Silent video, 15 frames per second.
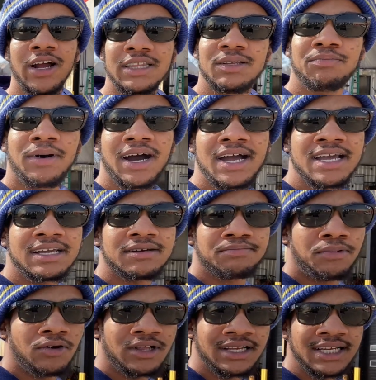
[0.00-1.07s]
the bike
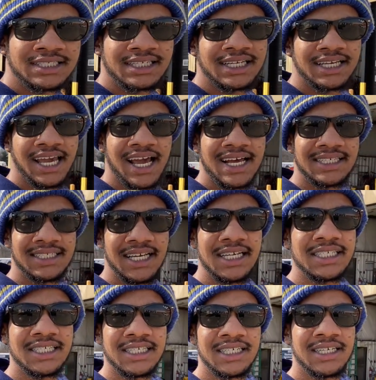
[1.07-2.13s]
pulling into the gas
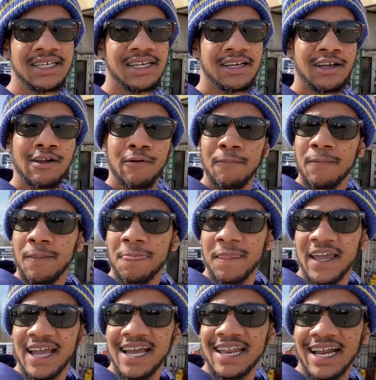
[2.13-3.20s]
station,
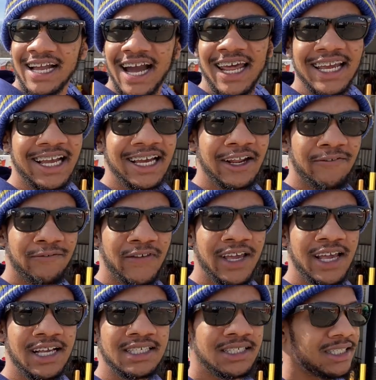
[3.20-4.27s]
and I gotta get it
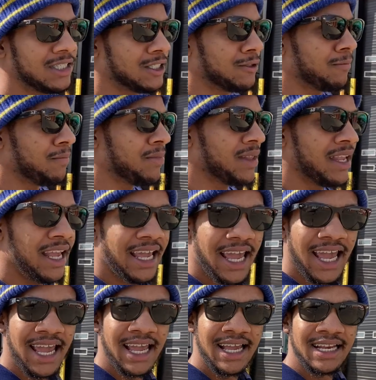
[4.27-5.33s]
fixed.
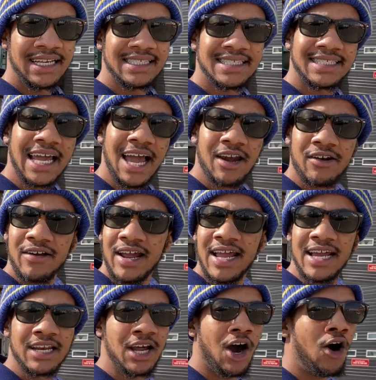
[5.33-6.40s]
And it's Saturday
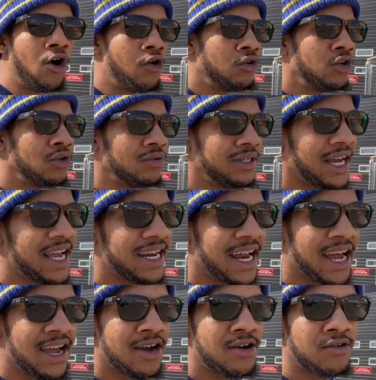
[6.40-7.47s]
and a whole new day
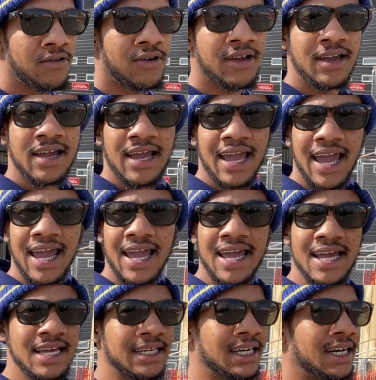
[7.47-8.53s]
now.
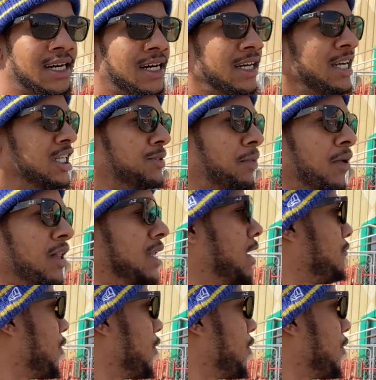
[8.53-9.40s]
And he's pulling up for